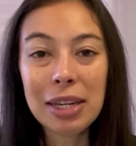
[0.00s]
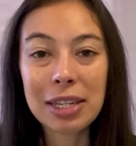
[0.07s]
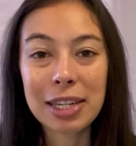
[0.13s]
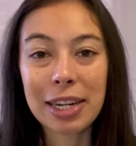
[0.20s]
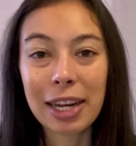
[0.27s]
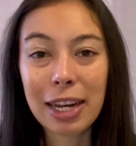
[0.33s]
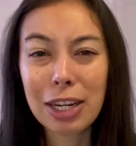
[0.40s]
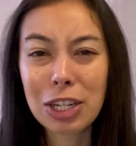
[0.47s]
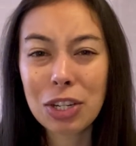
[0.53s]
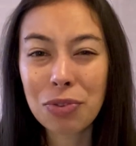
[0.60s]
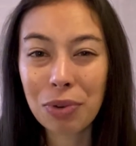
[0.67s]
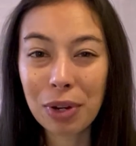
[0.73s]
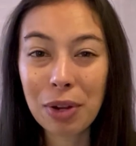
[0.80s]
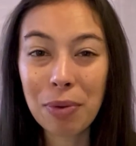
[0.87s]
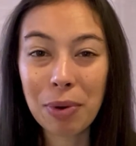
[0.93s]
Today, I just
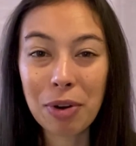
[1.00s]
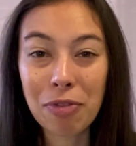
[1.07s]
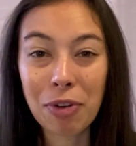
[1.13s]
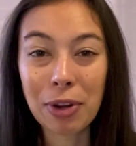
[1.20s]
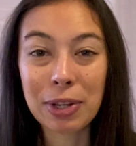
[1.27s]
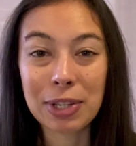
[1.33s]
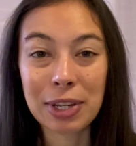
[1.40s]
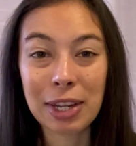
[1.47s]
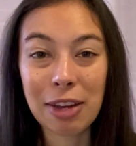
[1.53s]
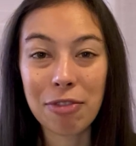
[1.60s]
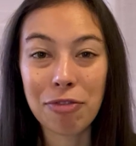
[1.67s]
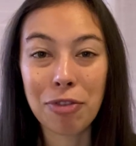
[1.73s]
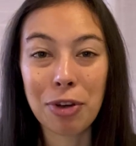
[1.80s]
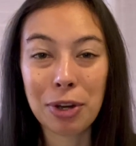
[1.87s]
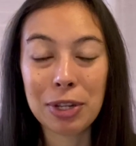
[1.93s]
really want to focus on that
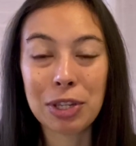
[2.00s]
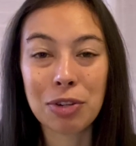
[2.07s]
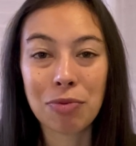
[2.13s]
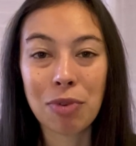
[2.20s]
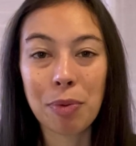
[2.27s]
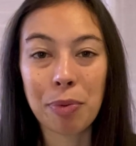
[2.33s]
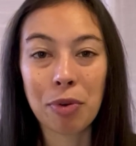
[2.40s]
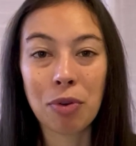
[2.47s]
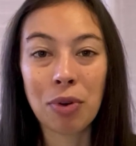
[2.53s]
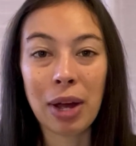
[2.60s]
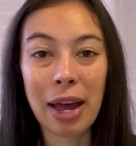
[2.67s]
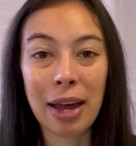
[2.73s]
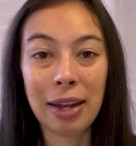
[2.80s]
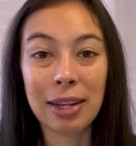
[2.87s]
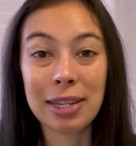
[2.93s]
first ripple
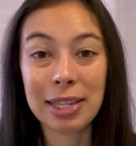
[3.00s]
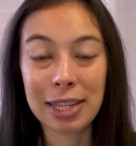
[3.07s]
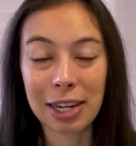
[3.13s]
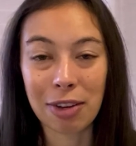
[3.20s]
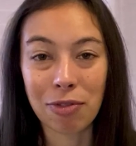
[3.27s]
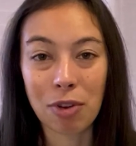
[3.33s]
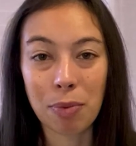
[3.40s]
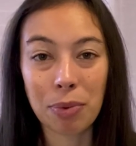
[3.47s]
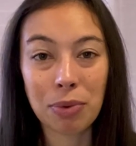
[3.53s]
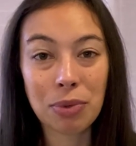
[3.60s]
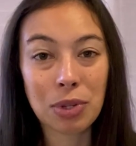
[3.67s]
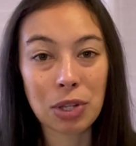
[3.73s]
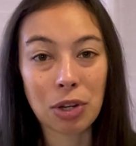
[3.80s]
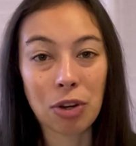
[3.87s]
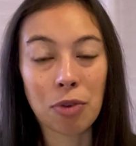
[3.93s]
and the second ripple.
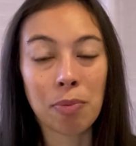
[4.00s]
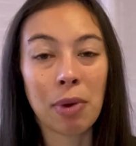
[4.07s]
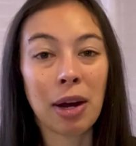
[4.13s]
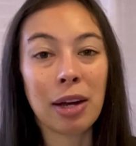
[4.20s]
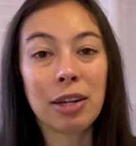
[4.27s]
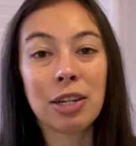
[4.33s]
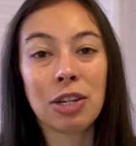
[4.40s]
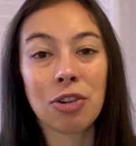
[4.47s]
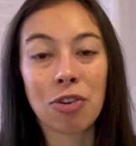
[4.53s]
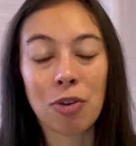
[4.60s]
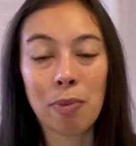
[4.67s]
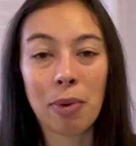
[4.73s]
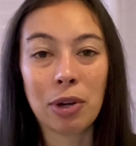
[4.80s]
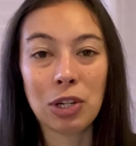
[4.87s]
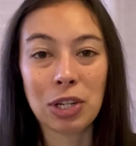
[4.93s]
So your mind and your
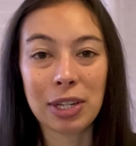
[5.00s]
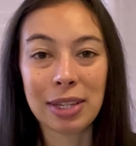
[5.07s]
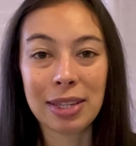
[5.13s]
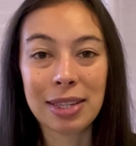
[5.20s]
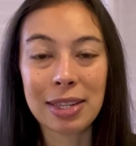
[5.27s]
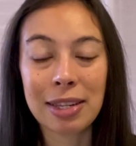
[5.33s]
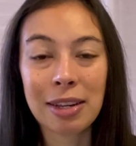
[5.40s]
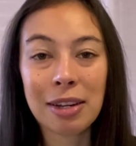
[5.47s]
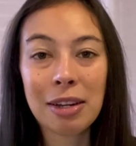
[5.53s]
emotions.